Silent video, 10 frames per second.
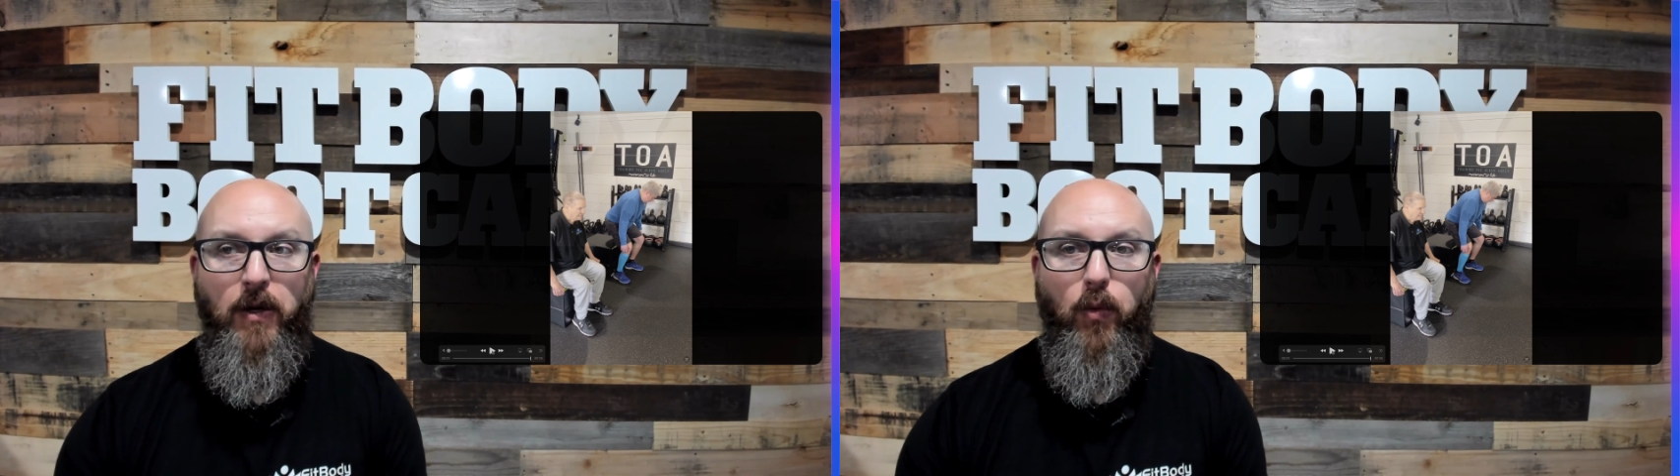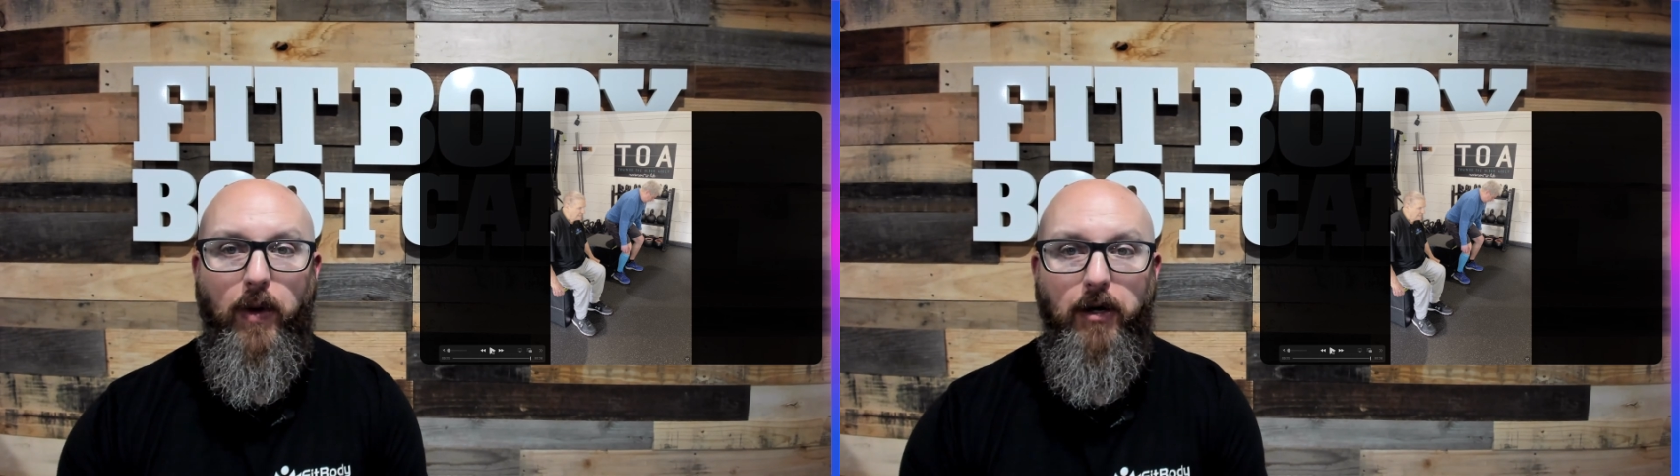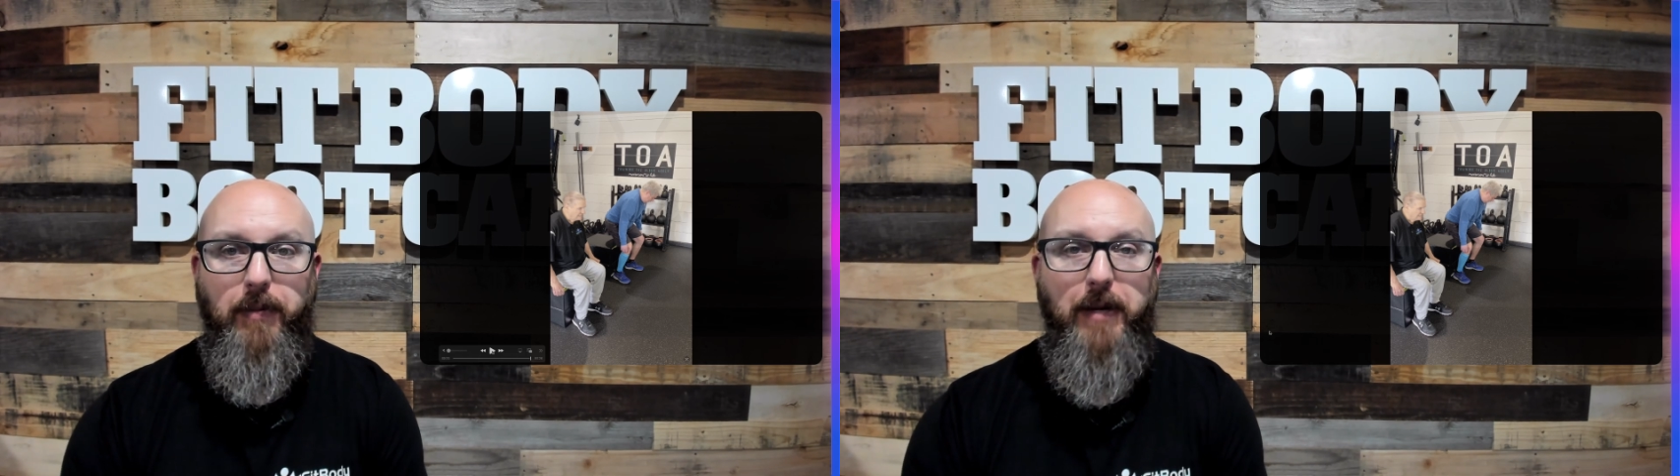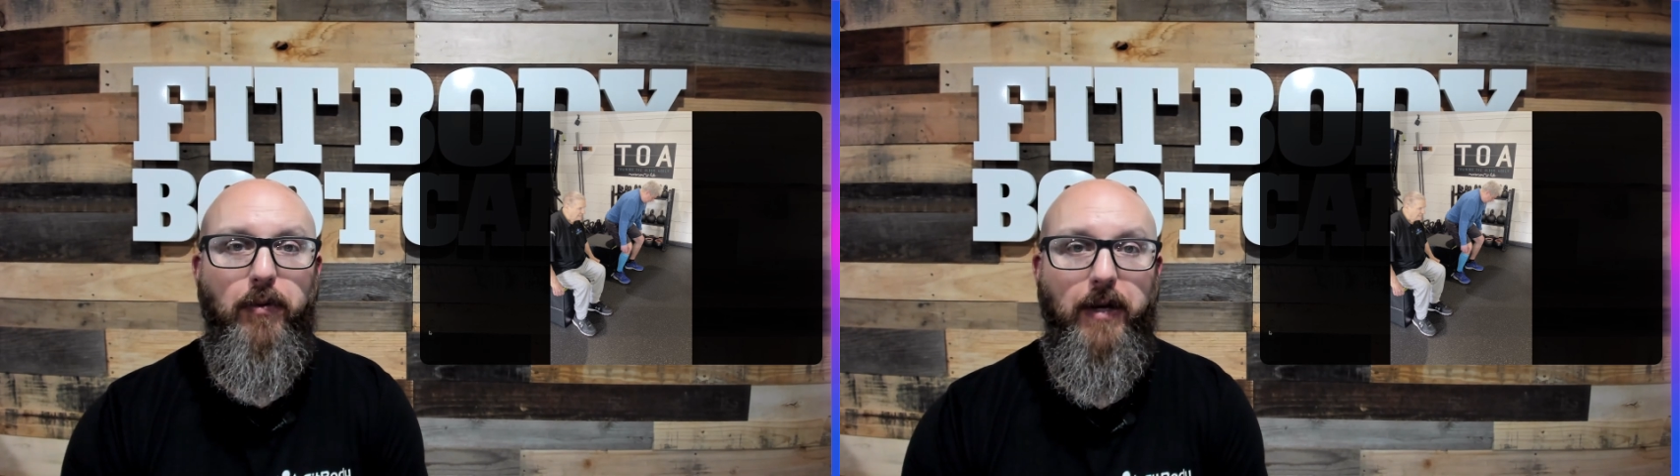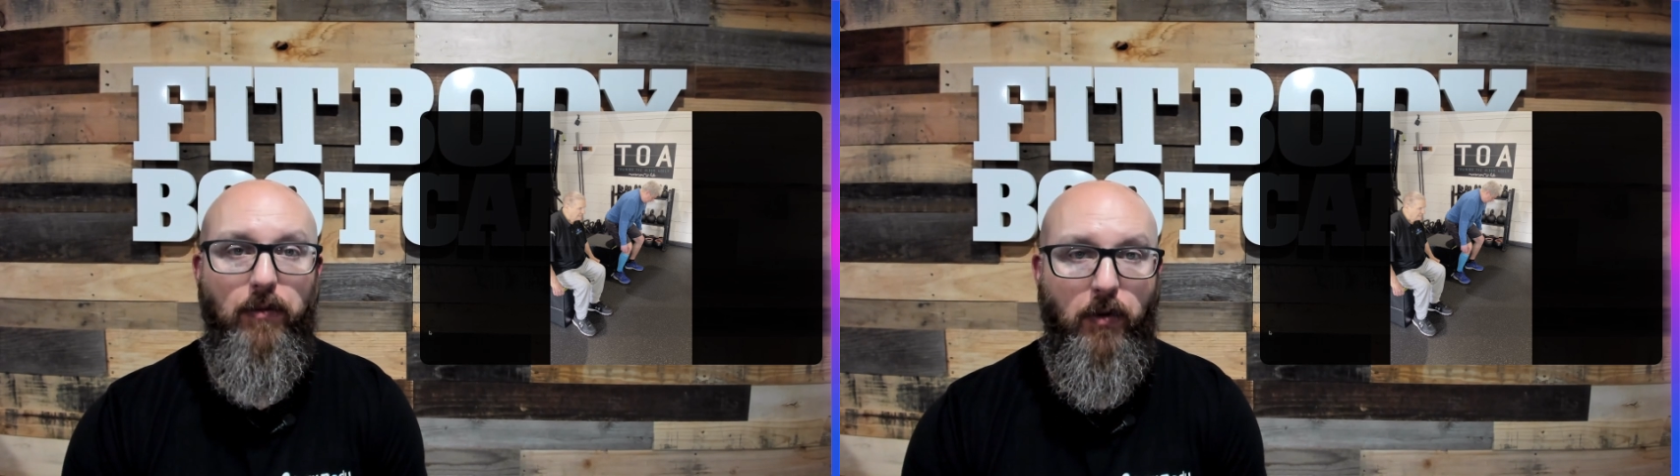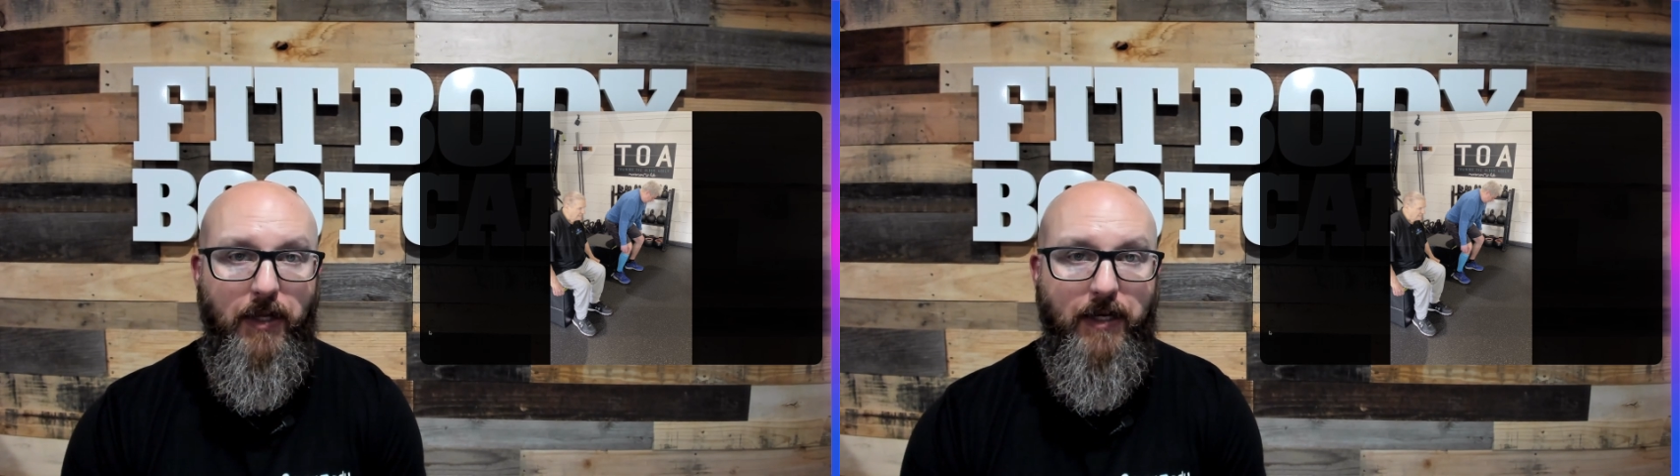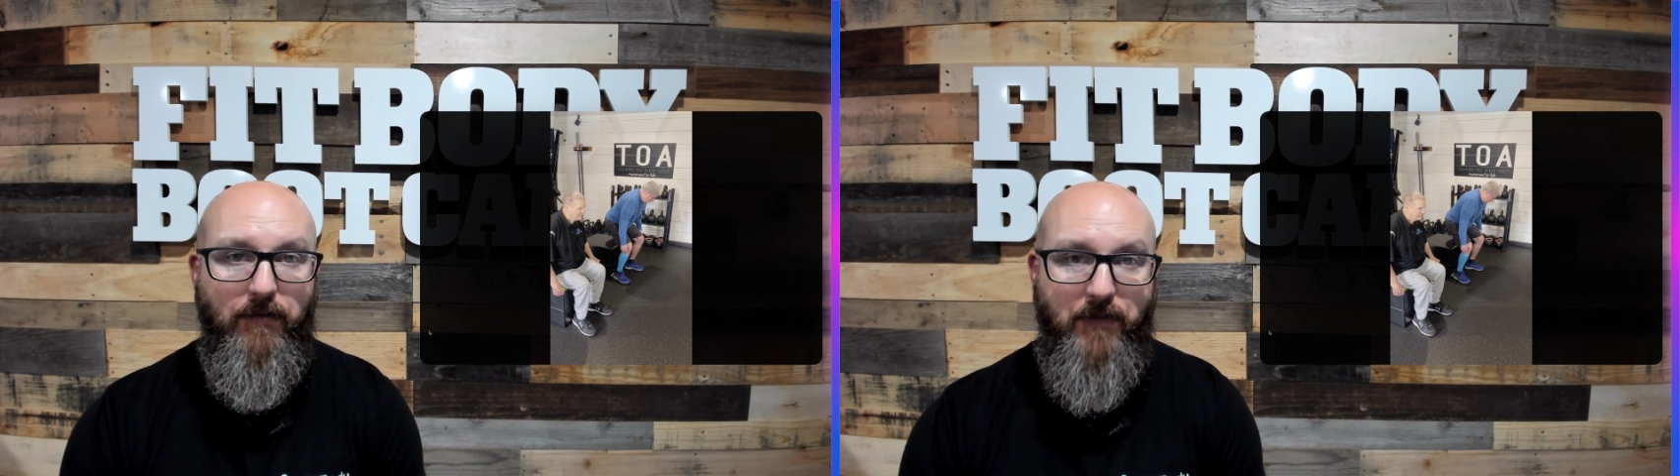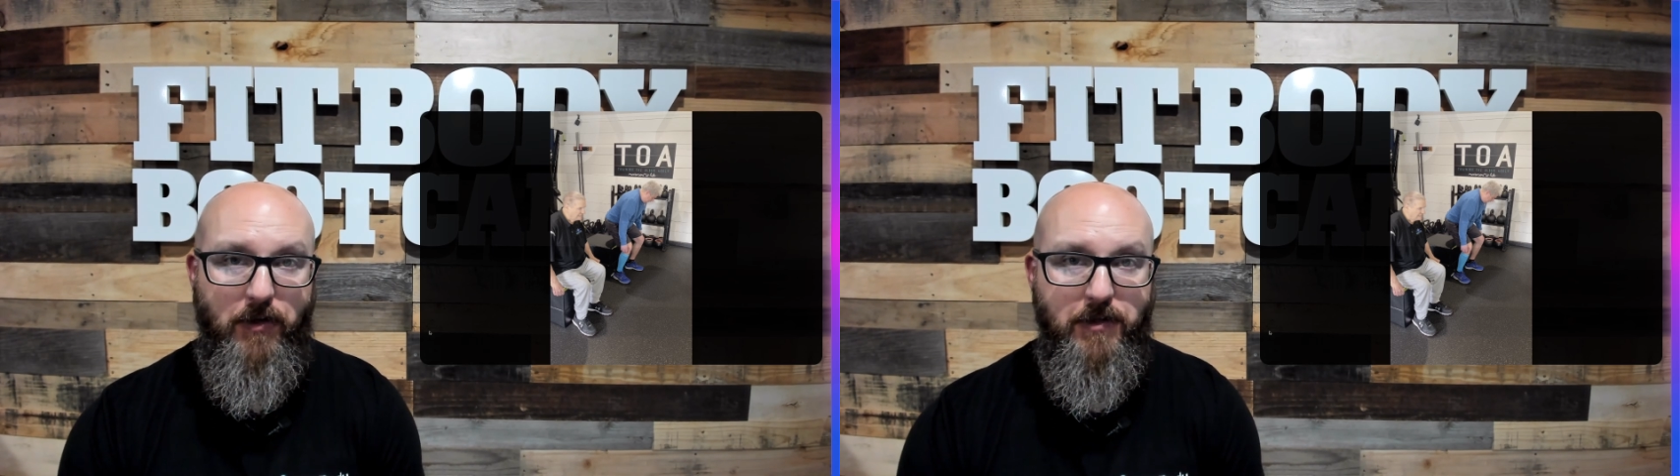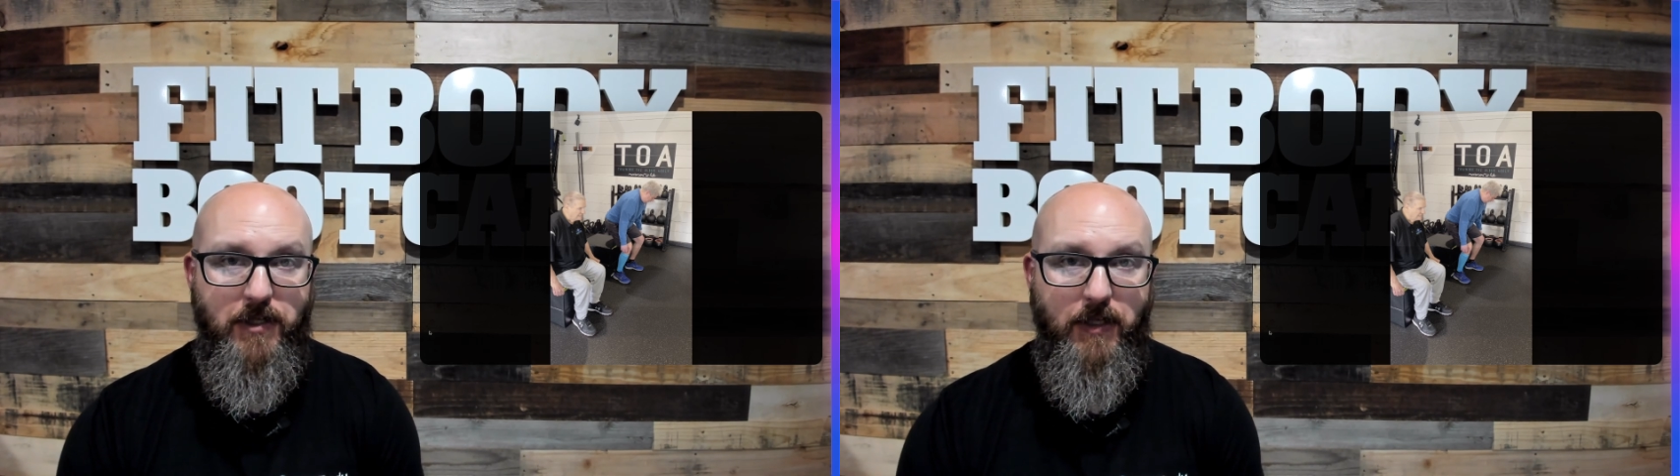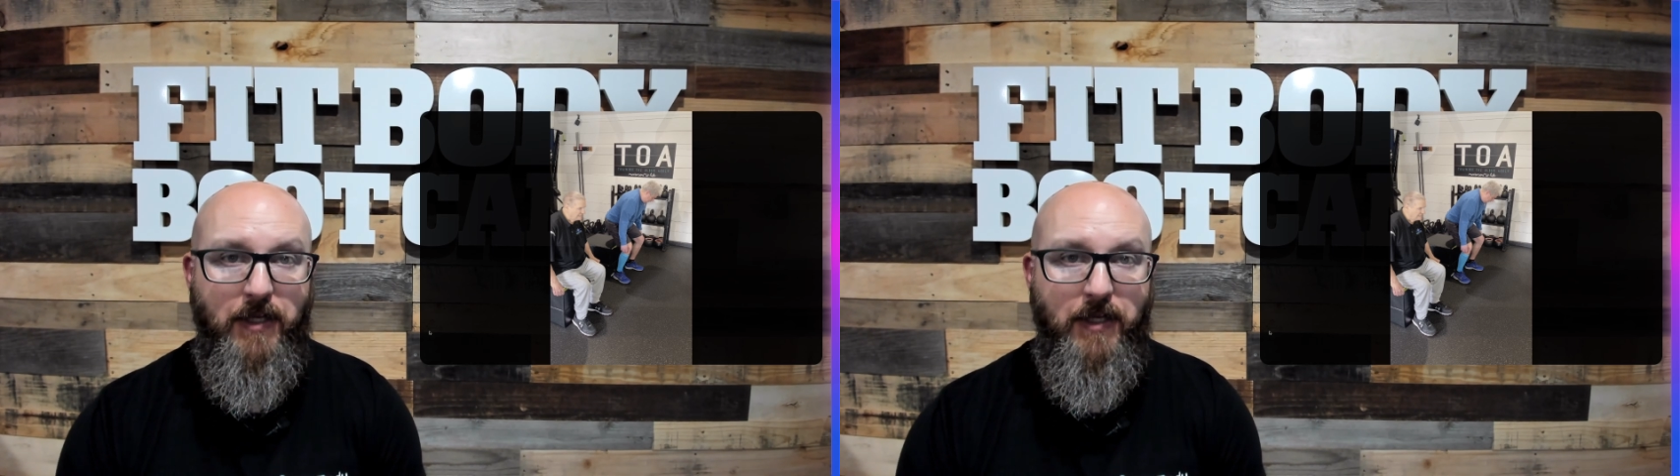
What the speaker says: where people get really confused